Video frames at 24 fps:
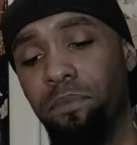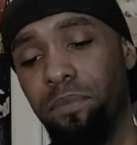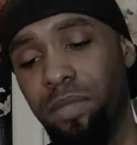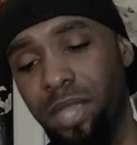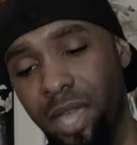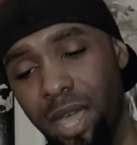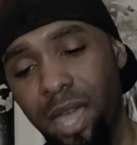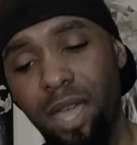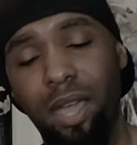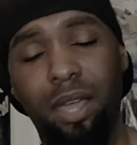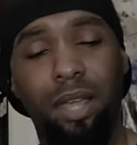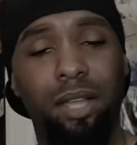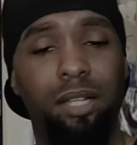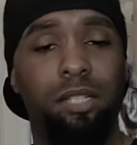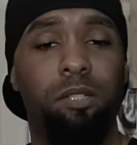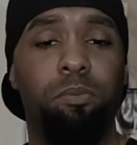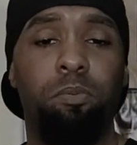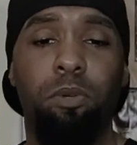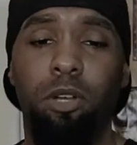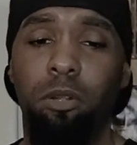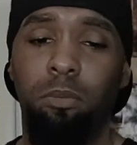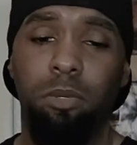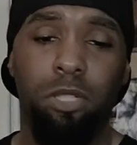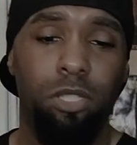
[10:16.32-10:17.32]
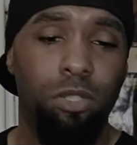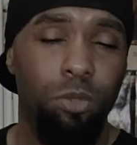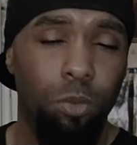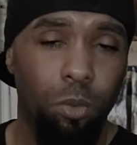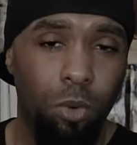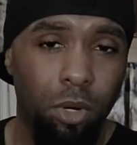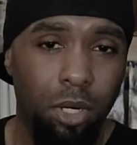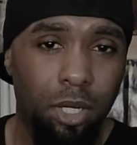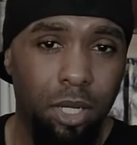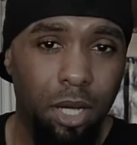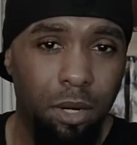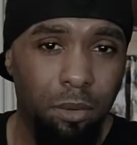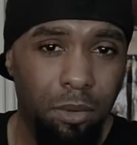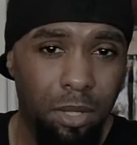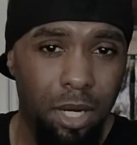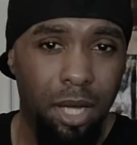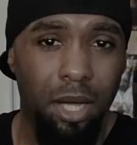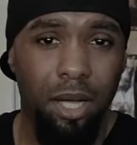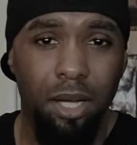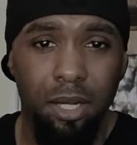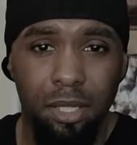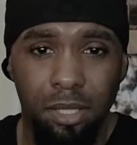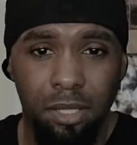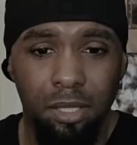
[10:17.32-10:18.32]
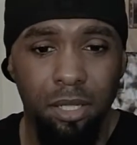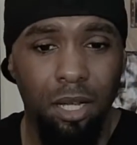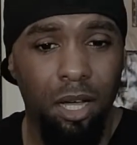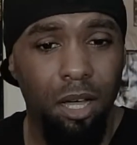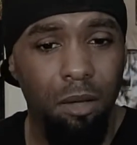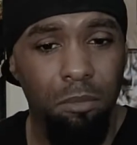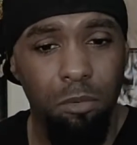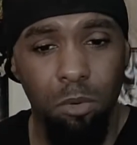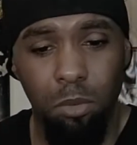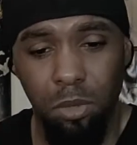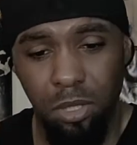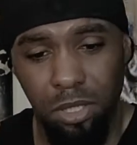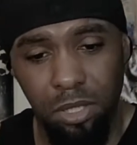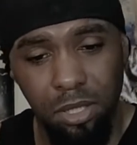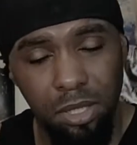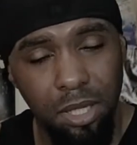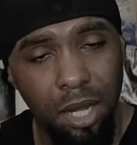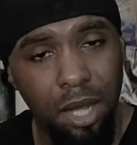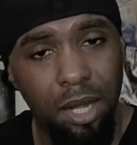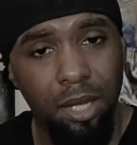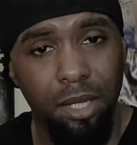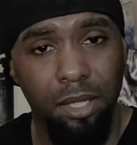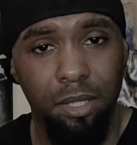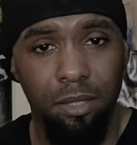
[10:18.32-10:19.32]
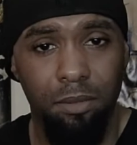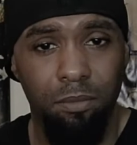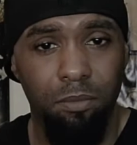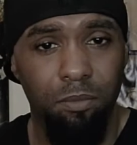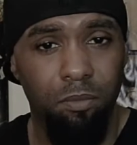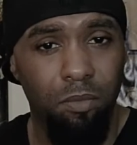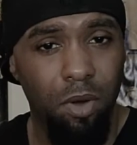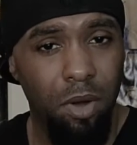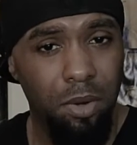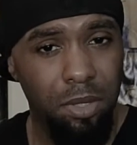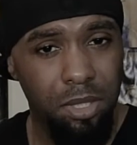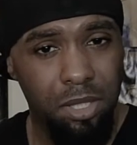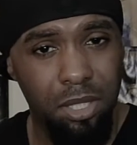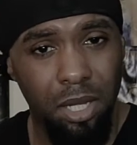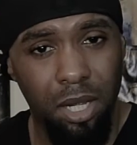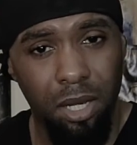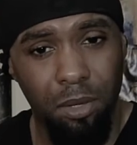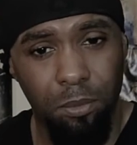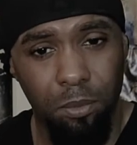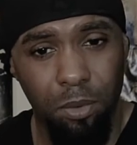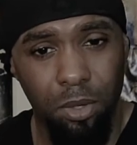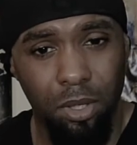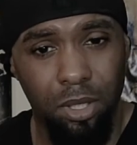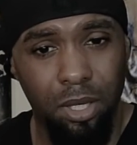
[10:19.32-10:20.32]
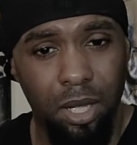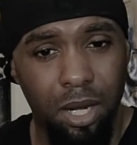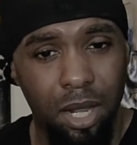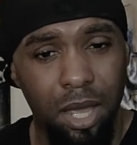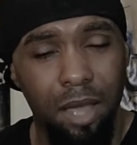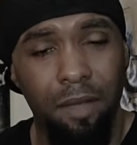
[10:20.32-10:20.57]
yeah, that's pretty much the workout, guys. It was solid, very solid workout.